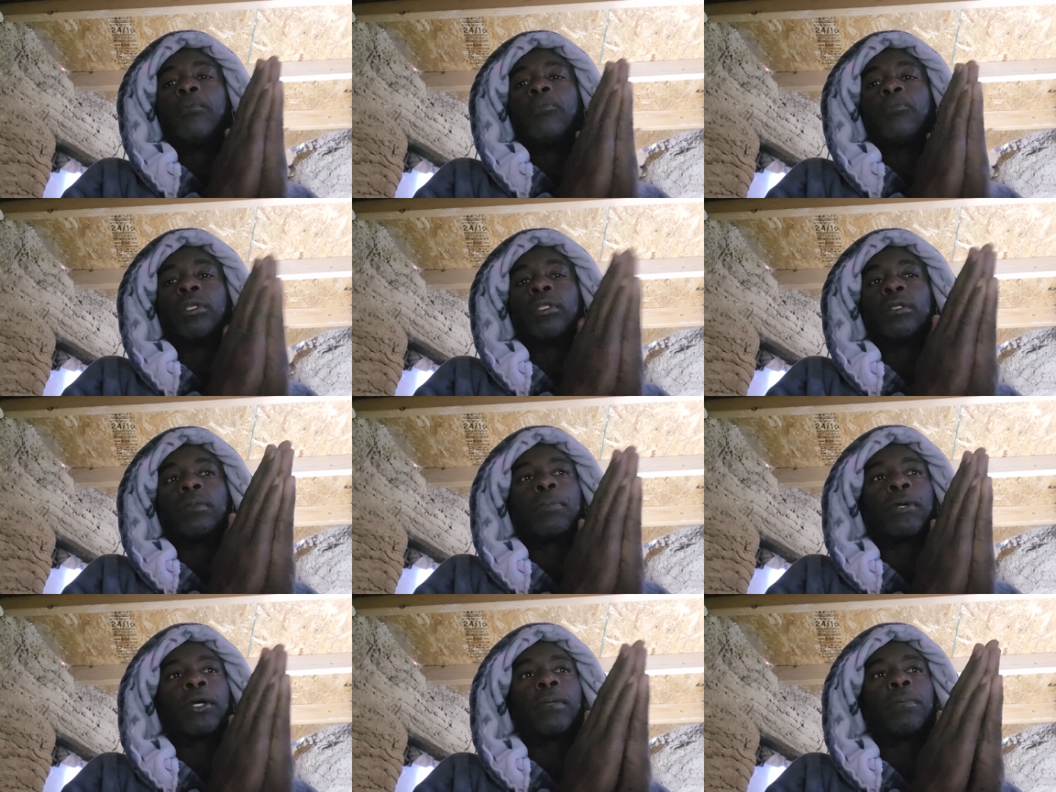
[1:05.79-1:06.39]
But
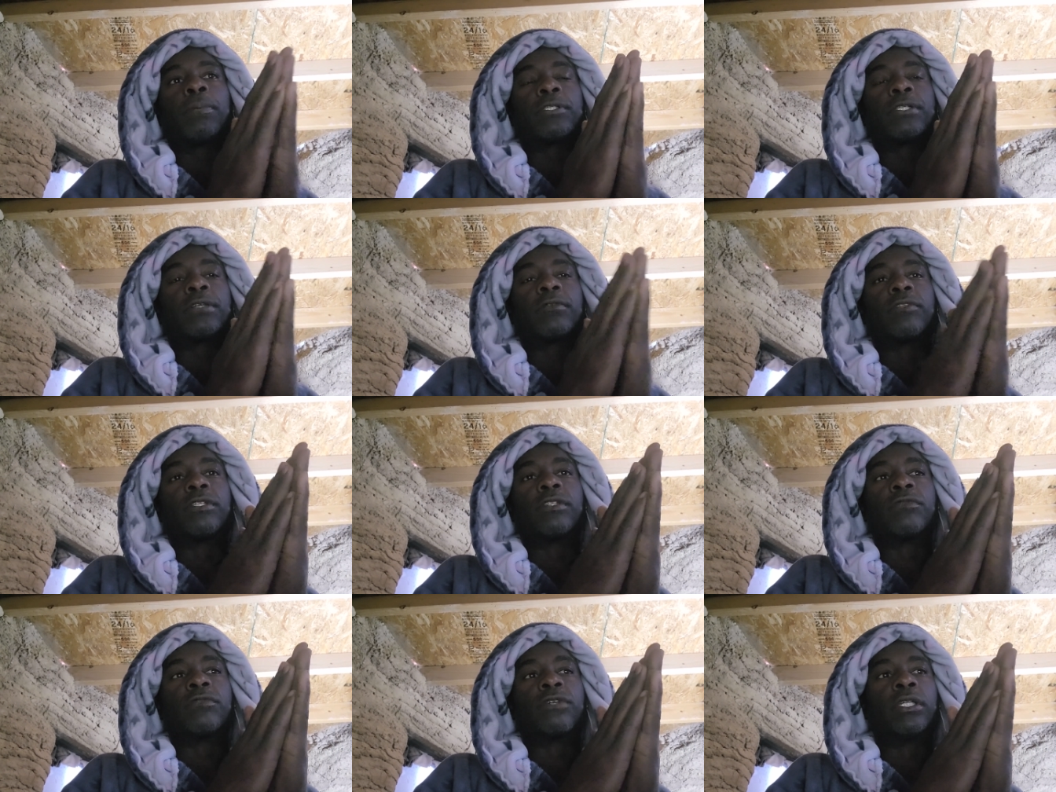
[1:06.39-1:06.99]
the purpose of
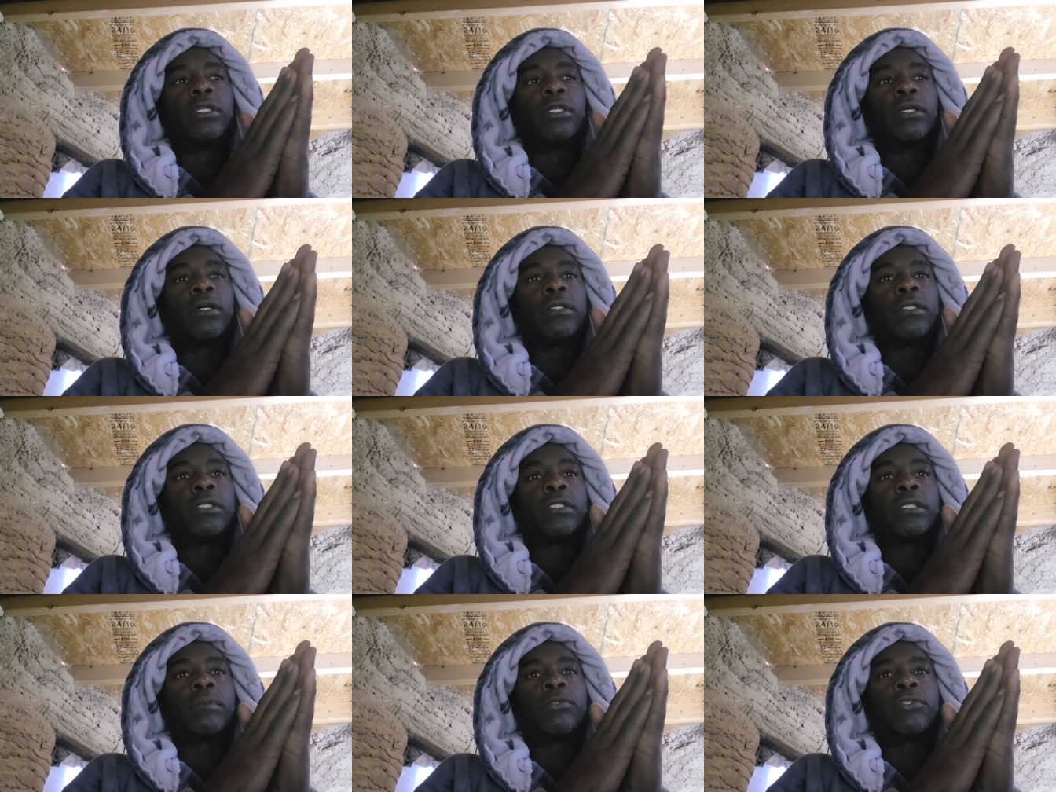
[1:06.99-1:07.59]
this video
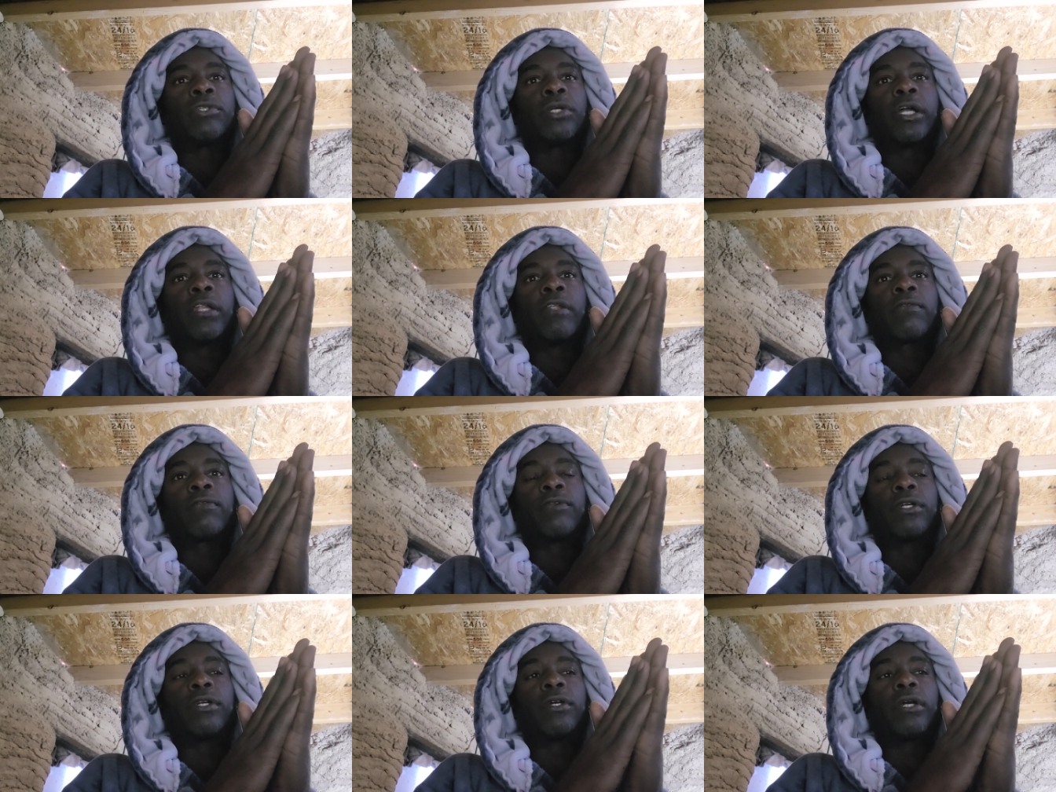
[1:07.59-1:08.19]
is I'm trying
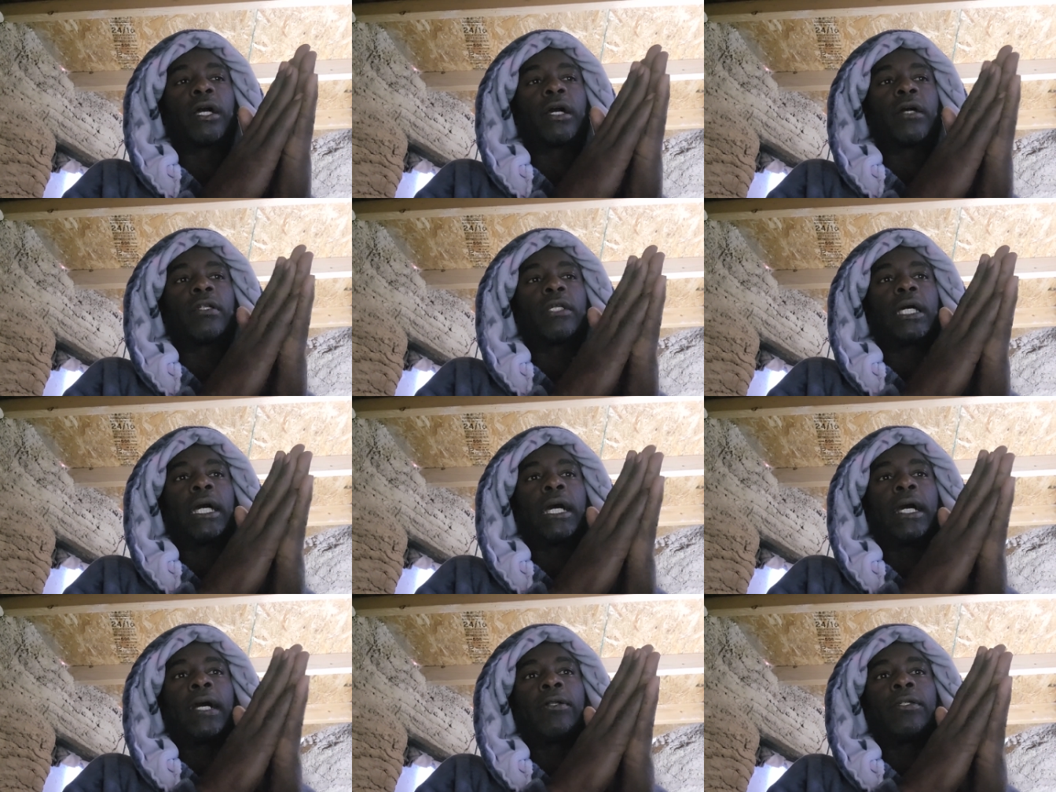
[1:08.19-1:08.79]
to figure out
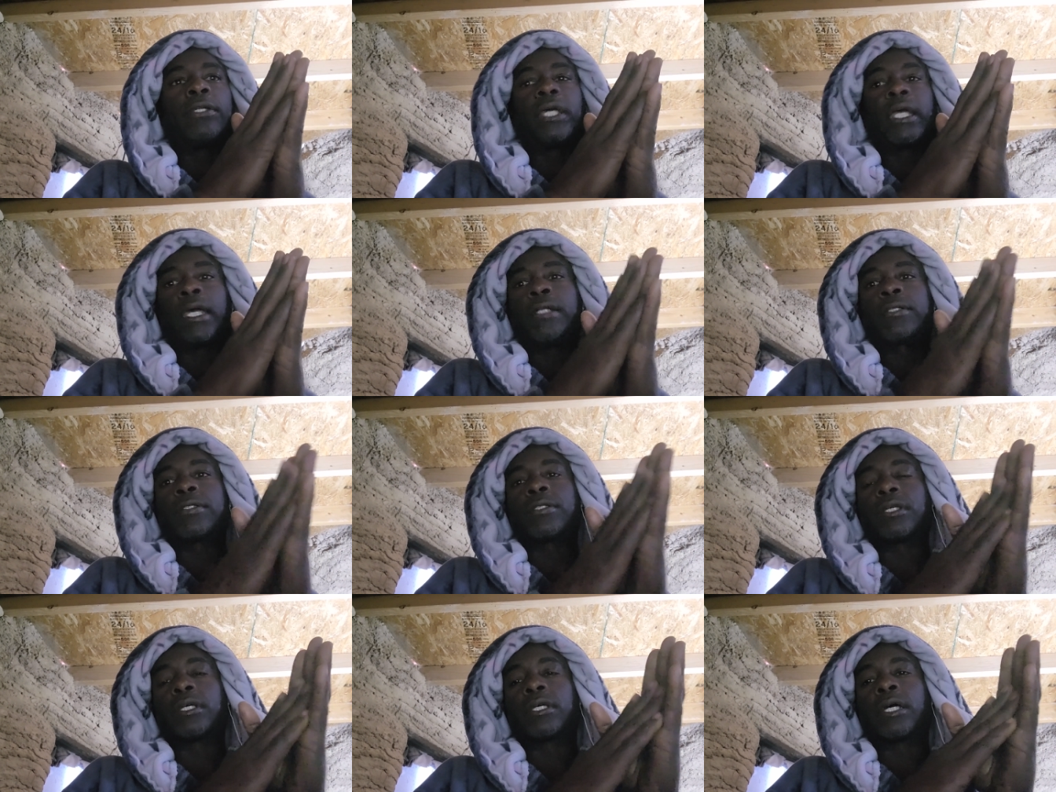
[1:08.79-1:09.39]
how to
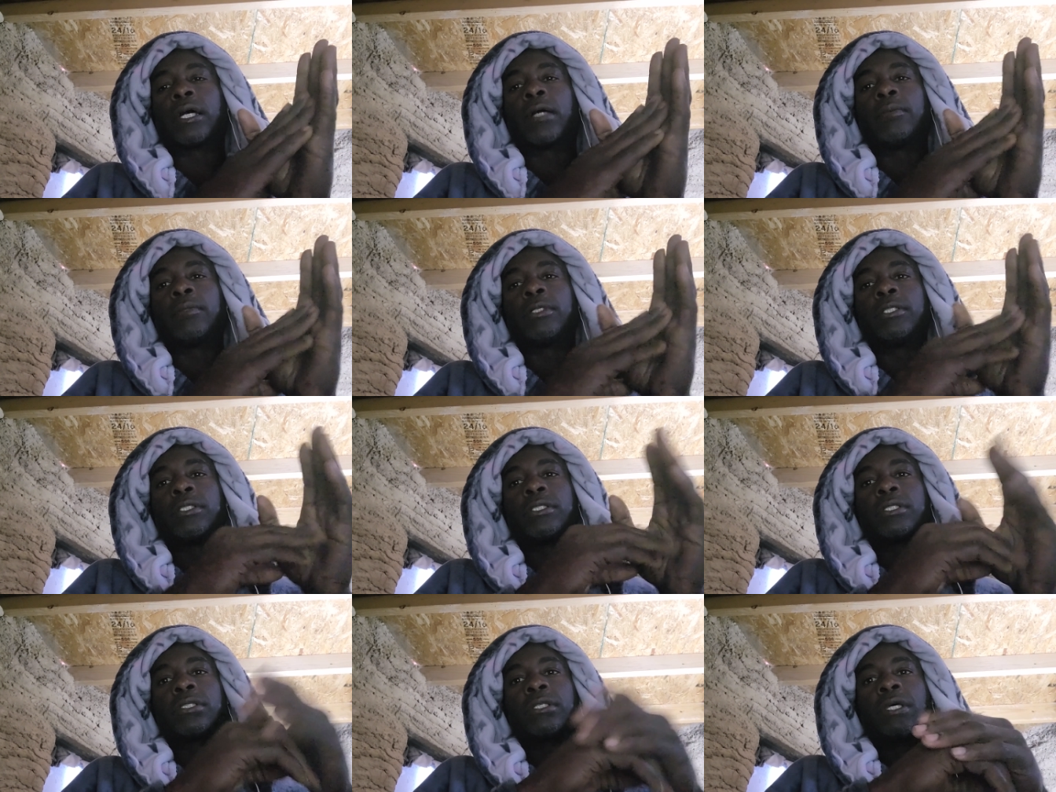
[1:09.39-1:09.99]
answer the
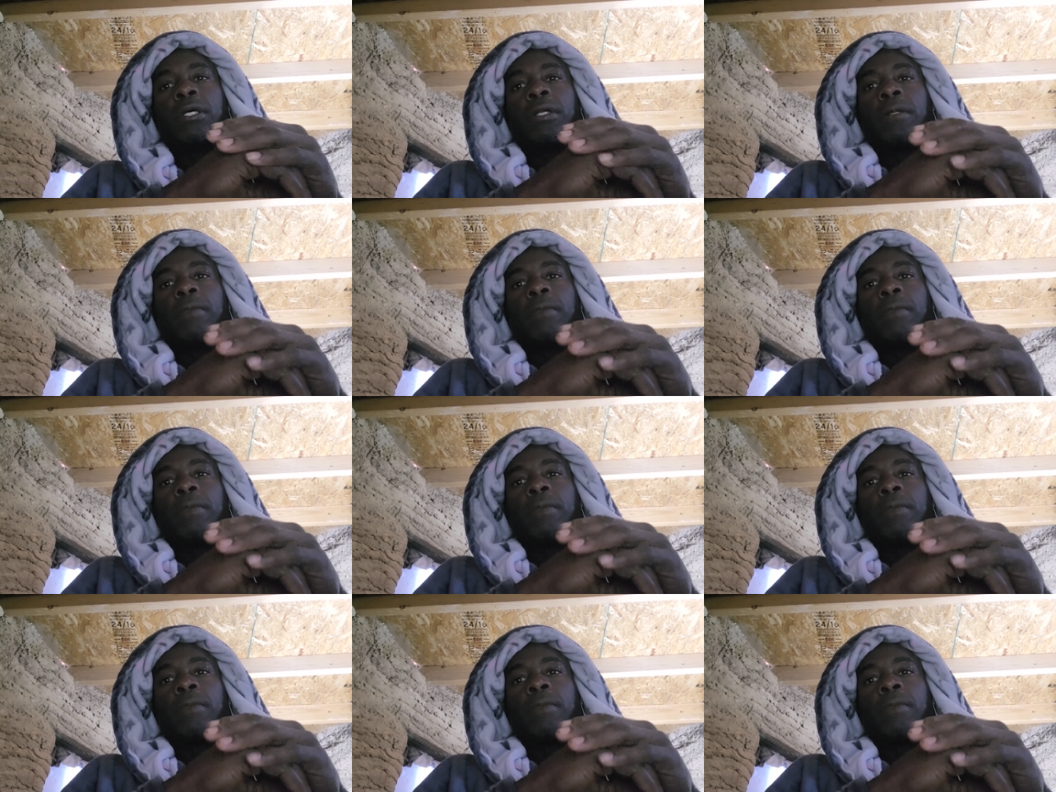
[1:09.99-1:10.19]
comments.